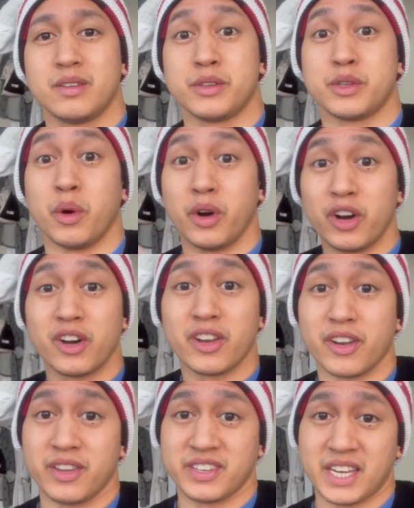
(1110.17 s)
So
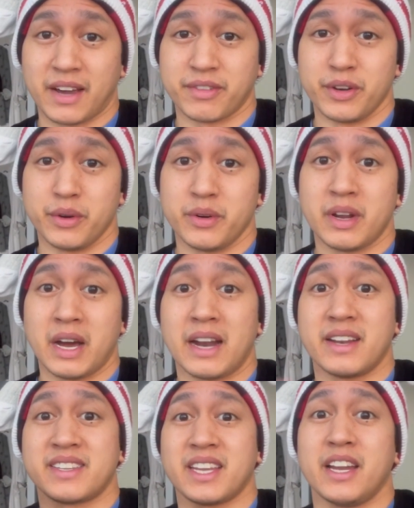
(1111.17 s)
earlier this afternoon, I
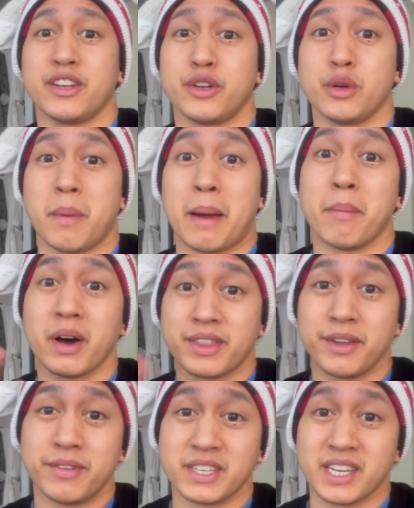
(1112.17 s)
decided to do my
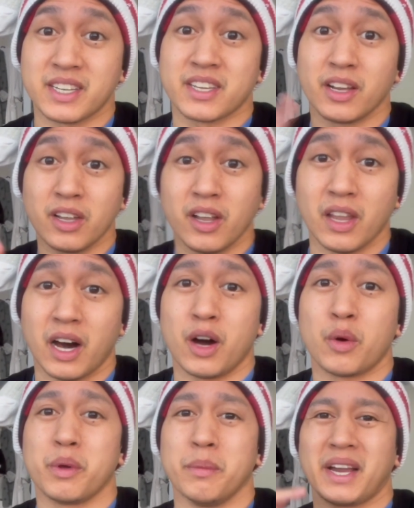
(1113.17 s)
monthly visit to Lola
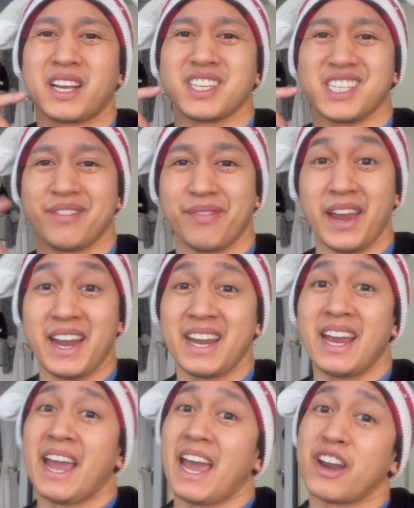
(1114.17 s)
with my cousin
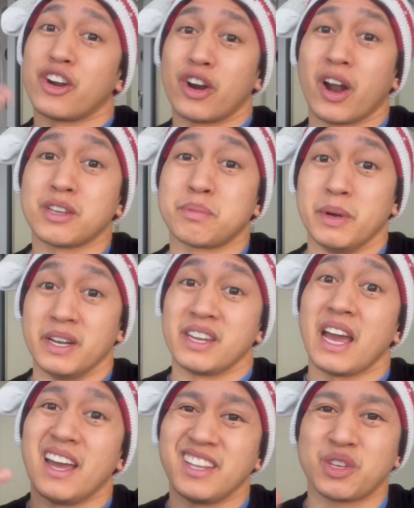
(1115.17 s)
Faye and her husband,
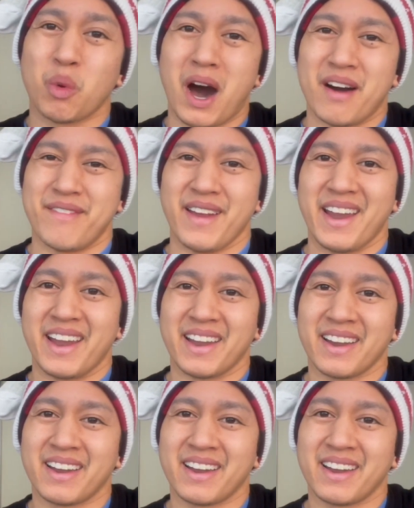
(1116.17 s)
Eduave.